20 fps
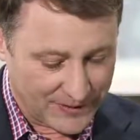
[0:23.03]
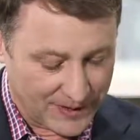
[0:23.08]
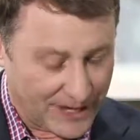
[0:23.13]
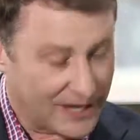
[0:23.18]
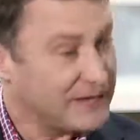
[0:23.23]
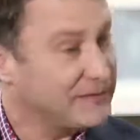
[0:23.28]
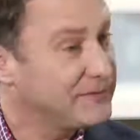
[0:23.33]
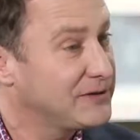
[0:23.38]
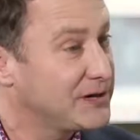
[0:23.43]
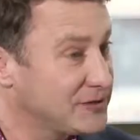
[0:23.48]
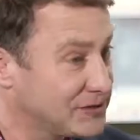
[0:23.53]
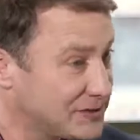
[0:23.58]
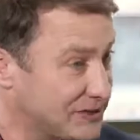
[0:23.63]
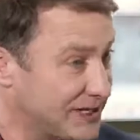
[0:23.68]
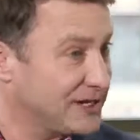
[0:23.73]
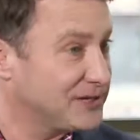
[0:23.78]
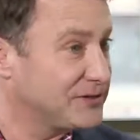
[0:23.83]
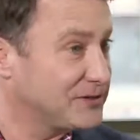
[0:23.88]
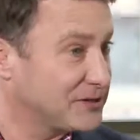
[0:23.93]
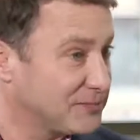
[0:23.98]
I even
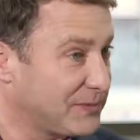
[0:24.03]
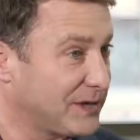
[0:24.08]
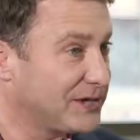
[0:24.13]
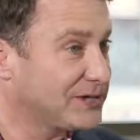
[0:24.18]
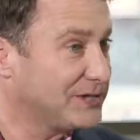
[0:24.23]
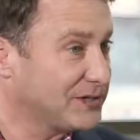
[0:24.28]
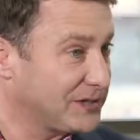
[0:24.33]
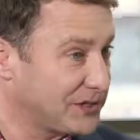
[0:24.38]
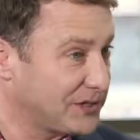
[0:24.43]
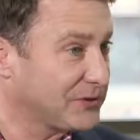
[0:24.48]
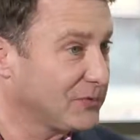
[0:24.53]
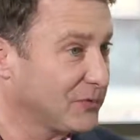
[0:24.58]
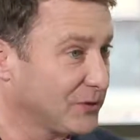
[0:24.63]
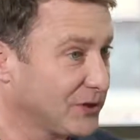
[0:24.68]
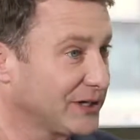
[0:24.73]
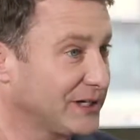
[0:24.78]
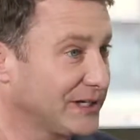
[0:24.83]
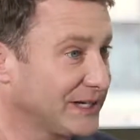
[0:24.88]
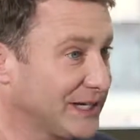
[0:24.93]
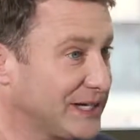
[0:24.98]
understand you spent a year
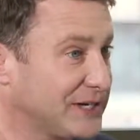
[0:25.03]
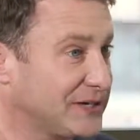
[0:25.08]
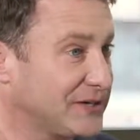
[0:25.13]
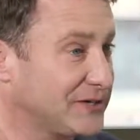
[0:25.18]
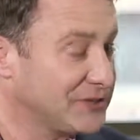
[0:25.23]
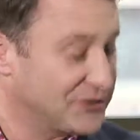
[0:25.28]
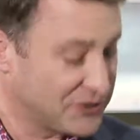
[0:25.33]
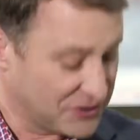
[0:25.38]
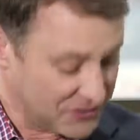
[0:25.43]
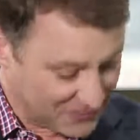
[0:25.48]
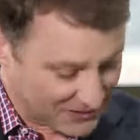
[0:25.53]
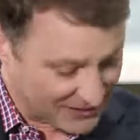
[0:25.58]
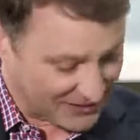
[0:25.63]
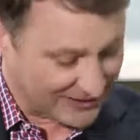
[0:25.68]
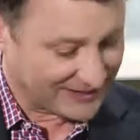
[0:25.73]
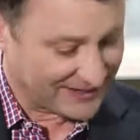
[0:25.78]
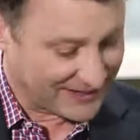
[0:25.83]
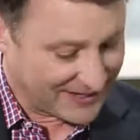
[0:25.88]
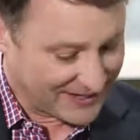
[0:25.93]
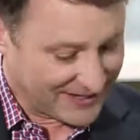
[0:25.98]
working in Germany.